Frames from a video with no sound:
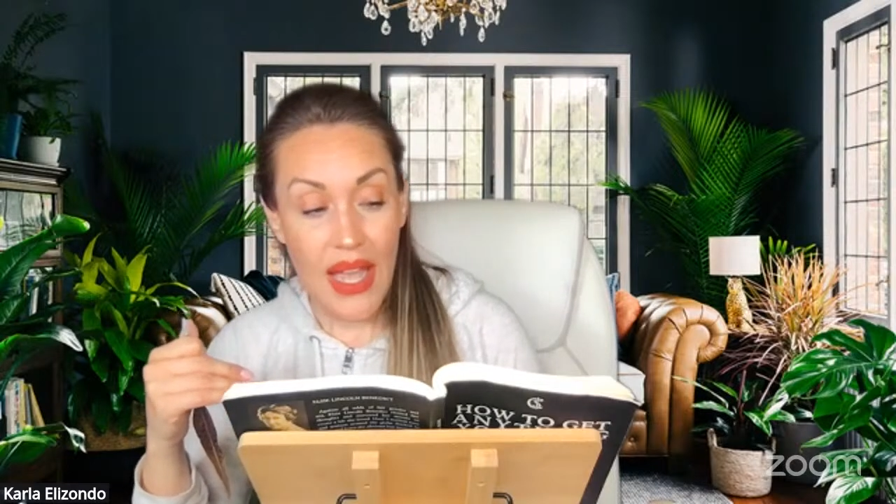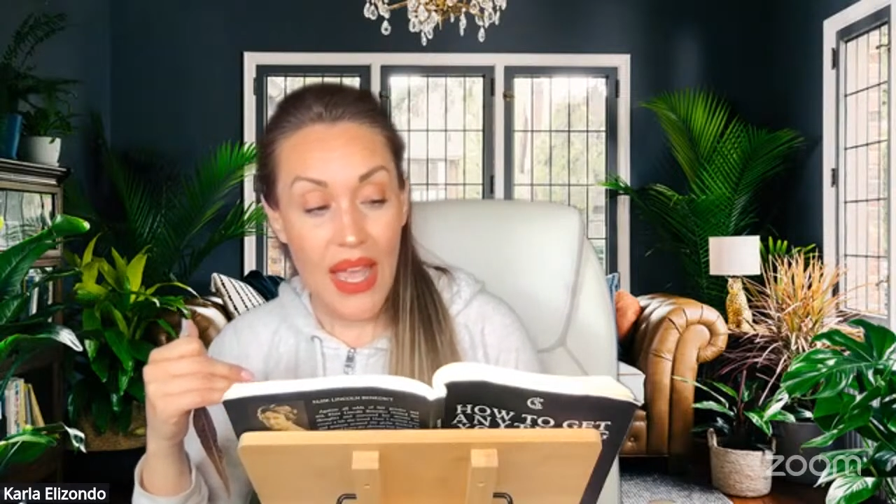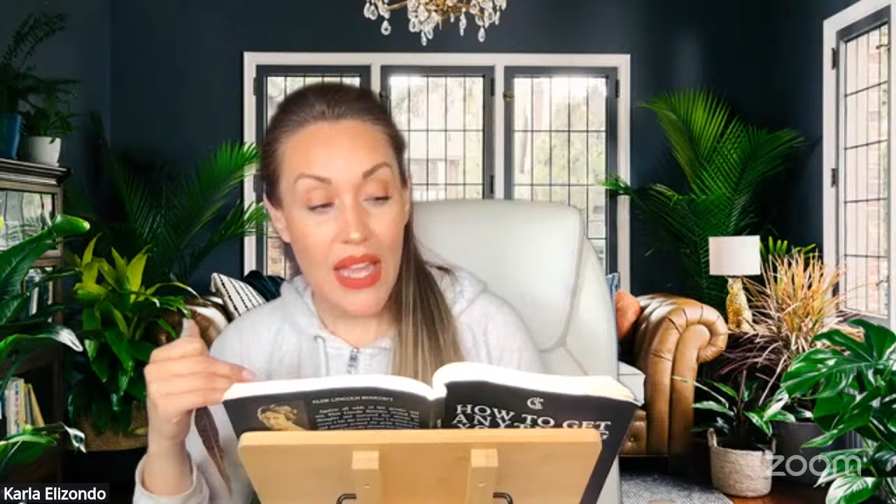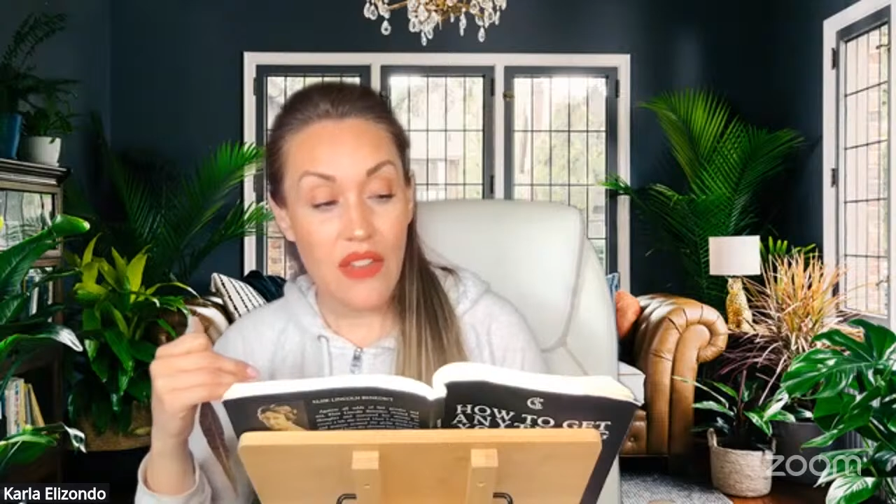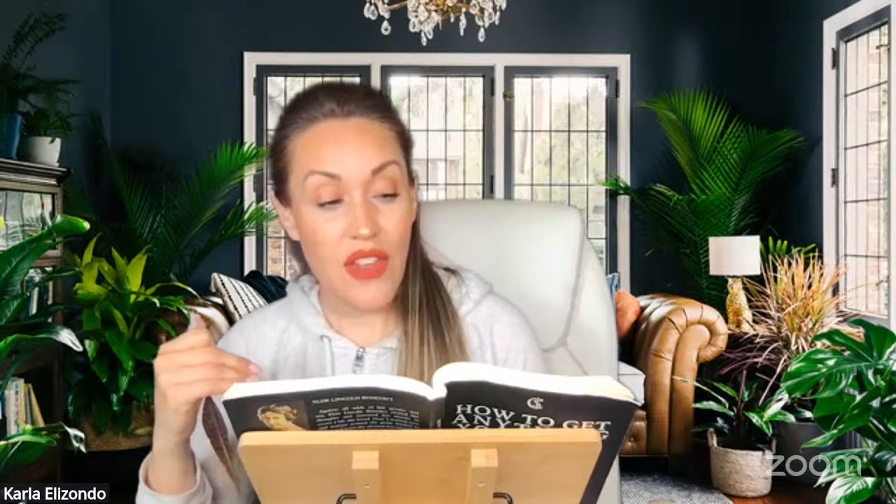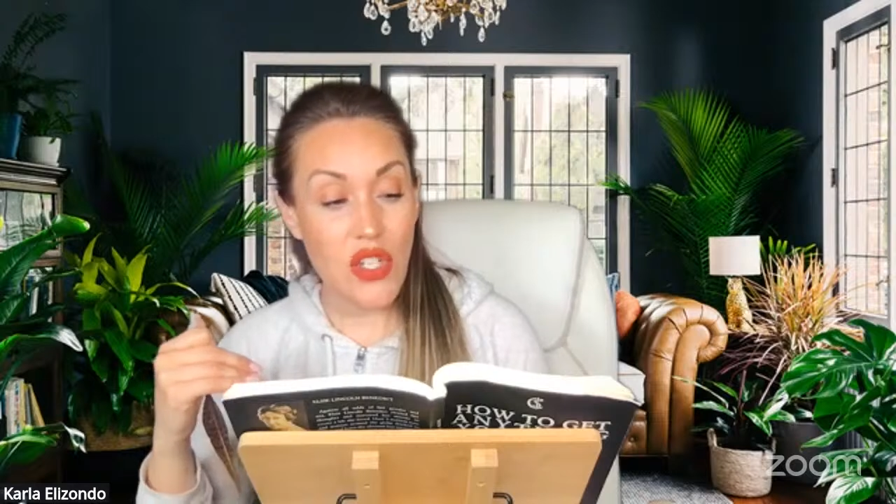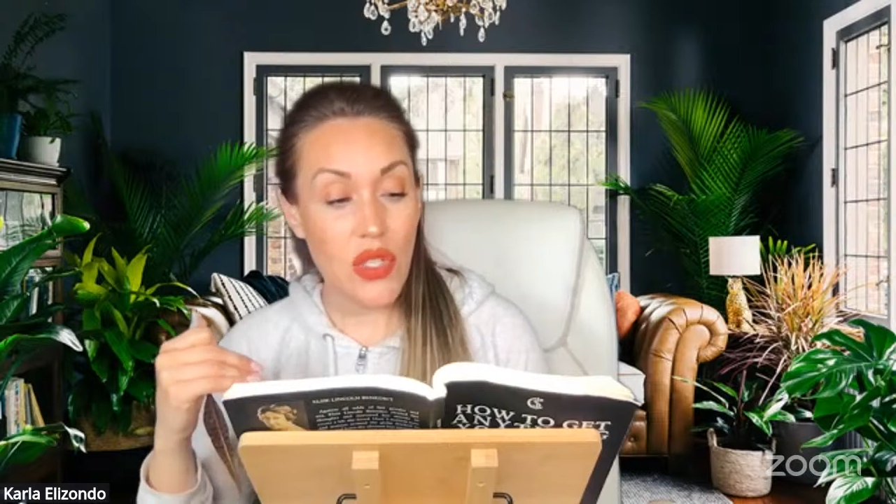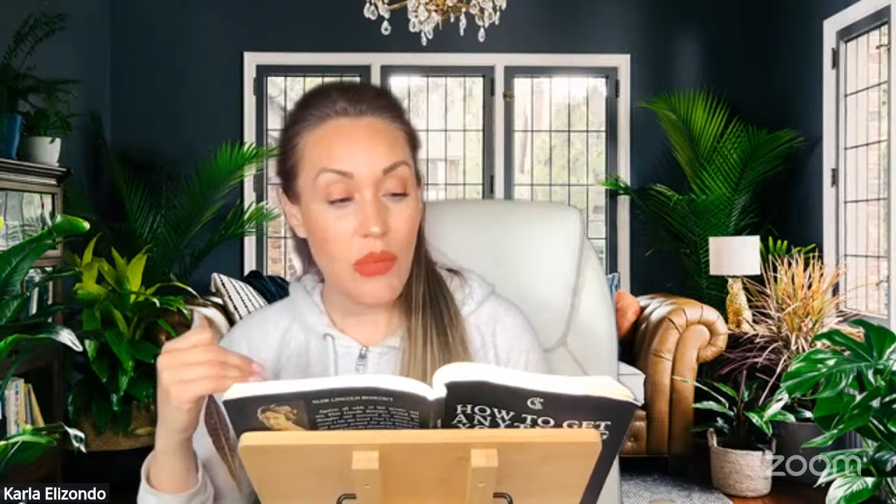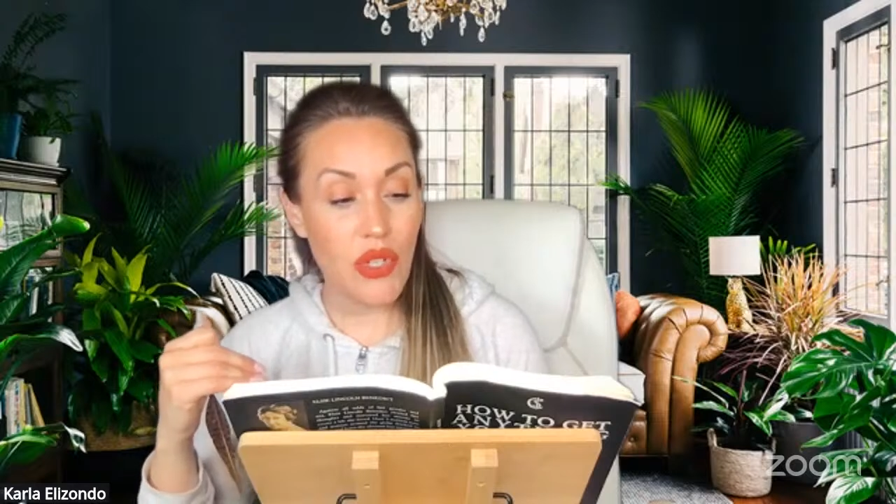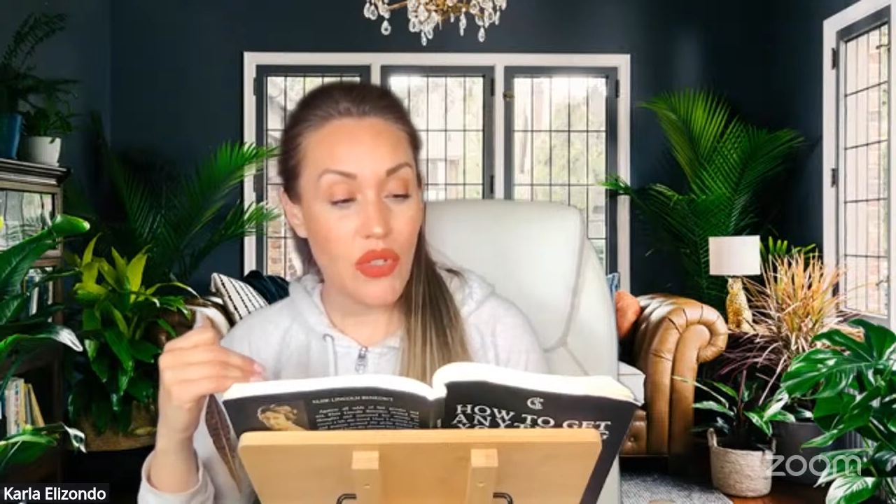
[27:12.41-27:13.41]
and
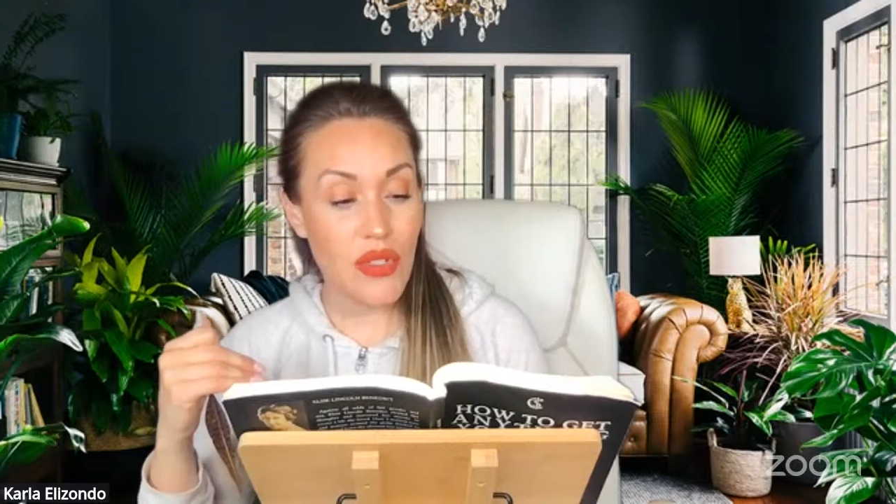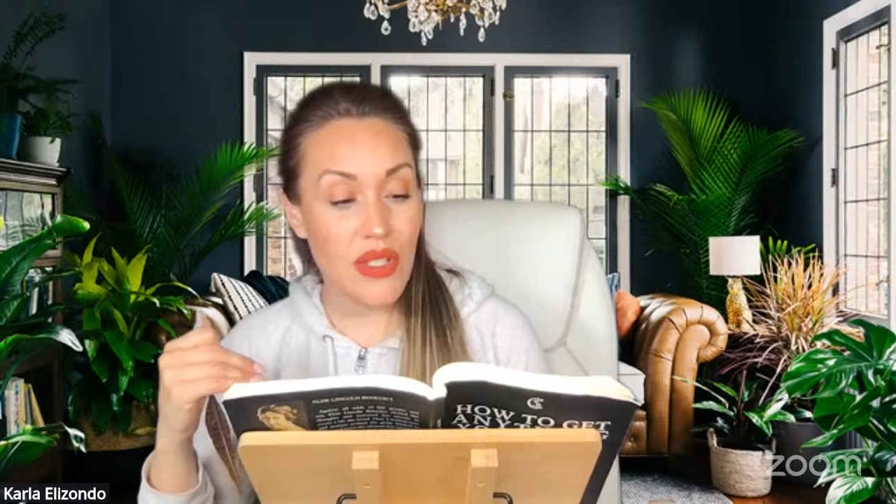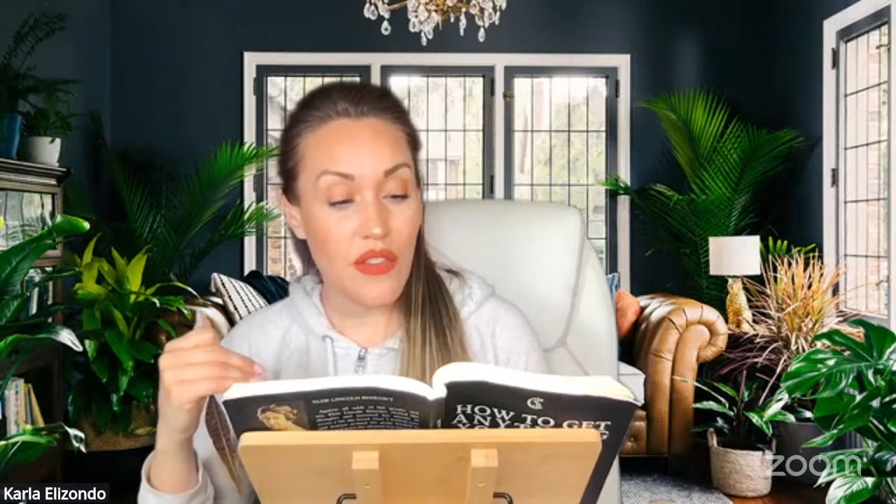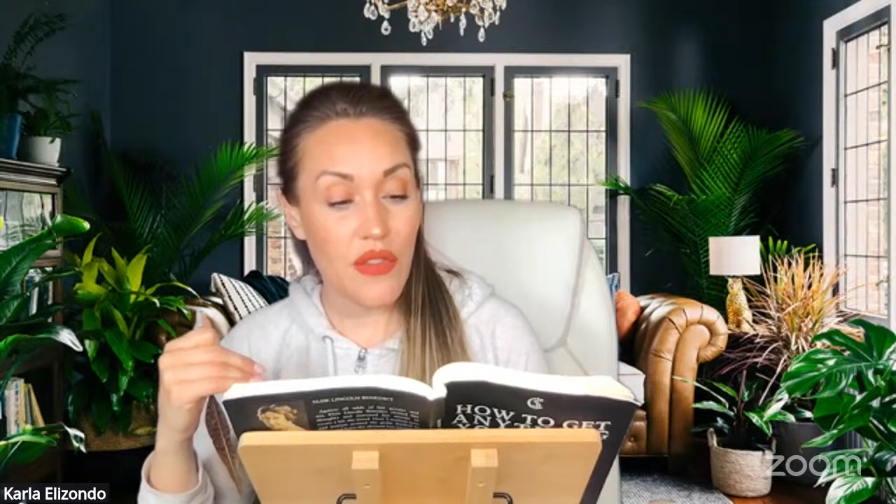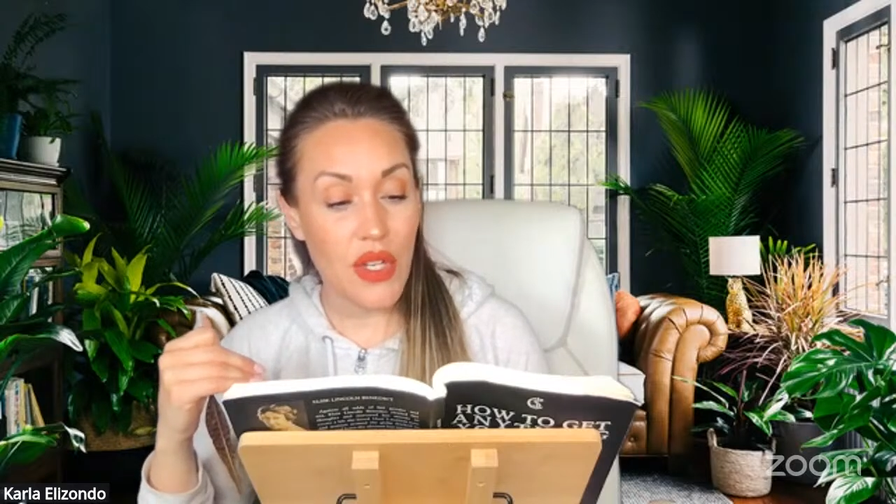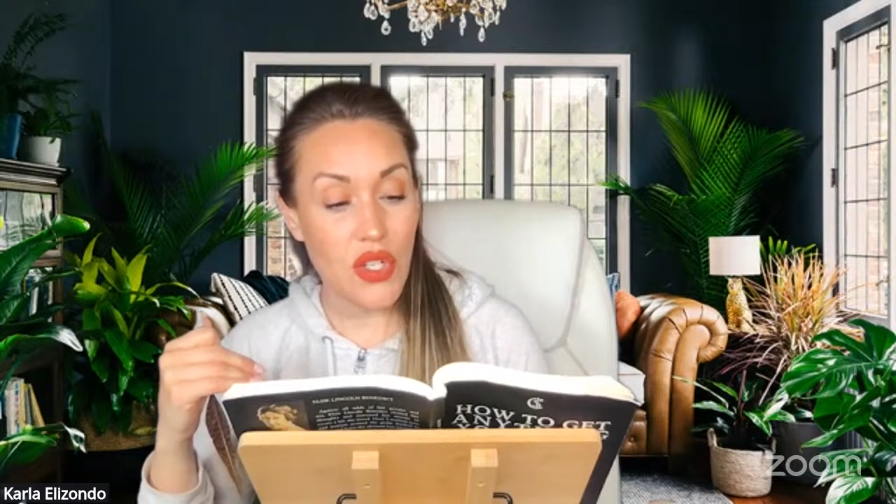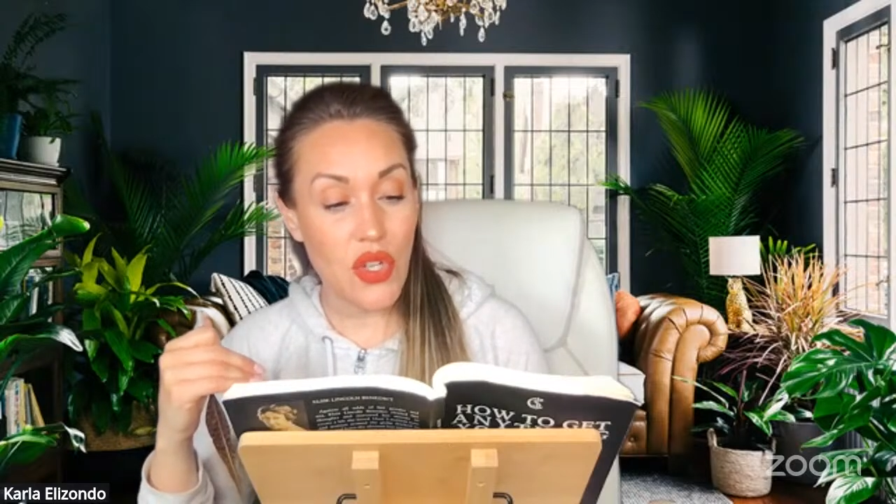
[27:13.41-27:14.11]
eventually produces the finished